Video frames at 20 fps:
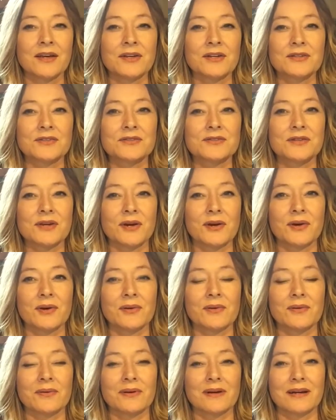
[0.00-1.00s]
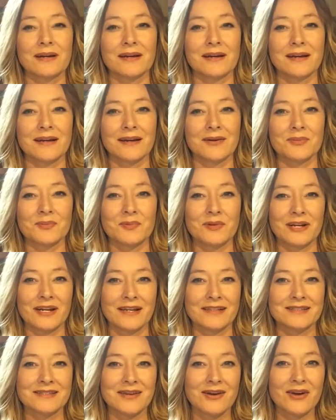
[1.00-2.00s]
So when
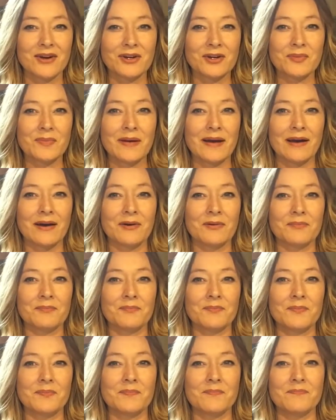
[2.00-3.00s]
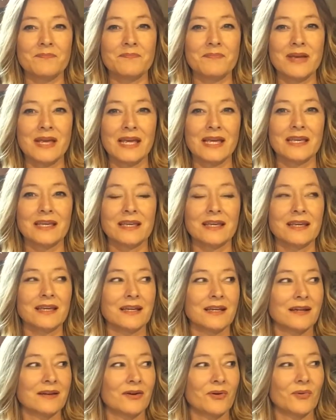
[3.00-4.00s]
I talk about
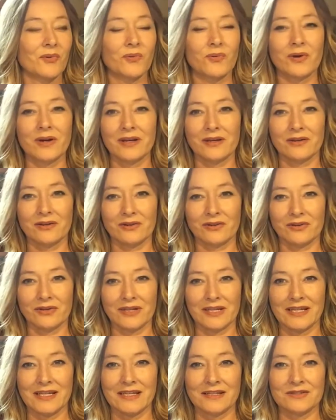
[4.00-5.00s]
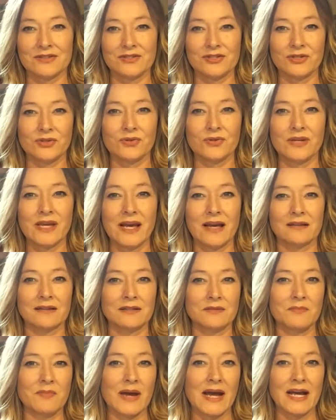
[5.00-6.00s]
making oil in
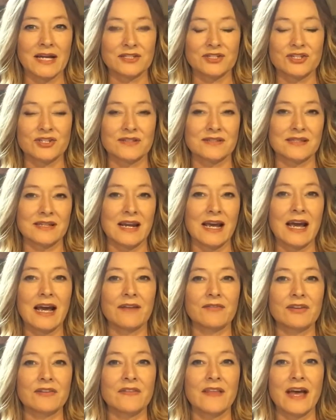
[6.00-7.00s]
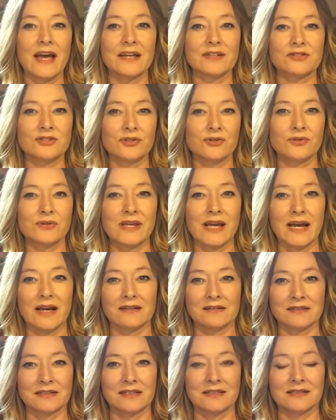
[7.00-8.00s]
2-gallon batches and having that 2
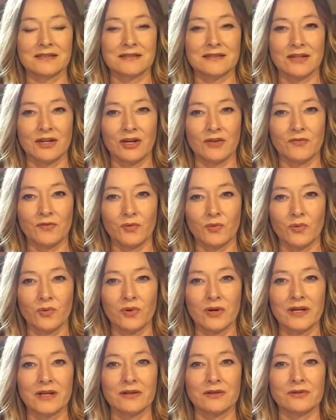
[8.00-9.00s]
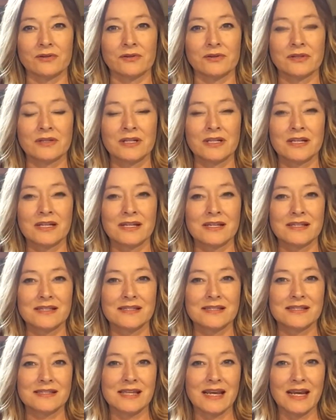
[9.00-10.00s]
gallons of oil
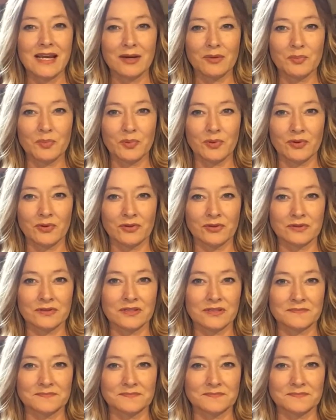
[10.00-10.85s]
sampled,